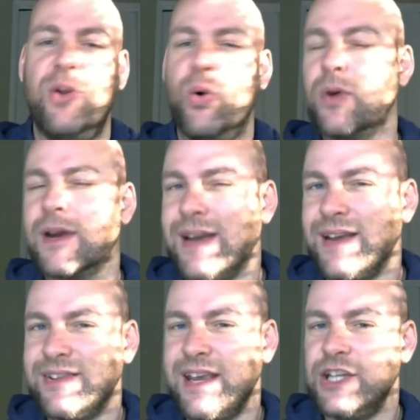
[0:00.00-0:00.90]

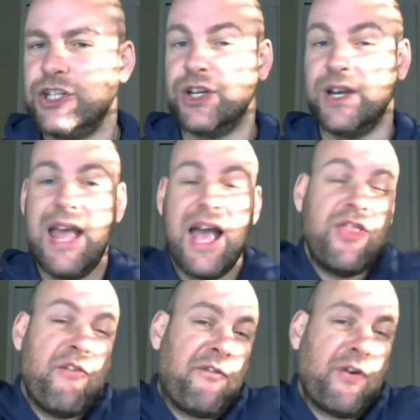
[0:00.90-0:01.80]
organization, and
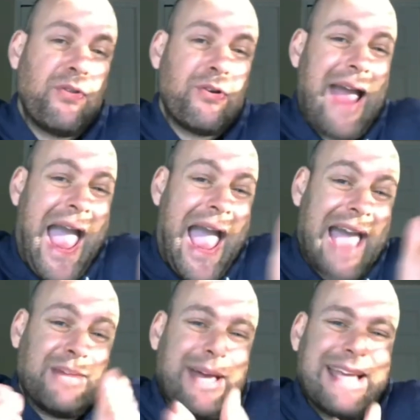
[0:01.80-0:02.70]
the further
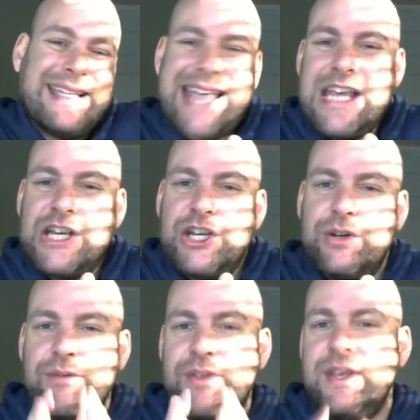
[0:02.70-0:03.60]
atomization
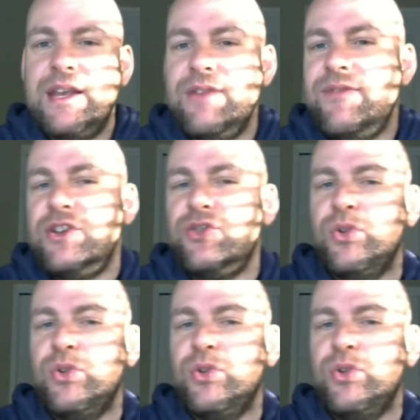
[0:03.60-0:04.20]
of the individual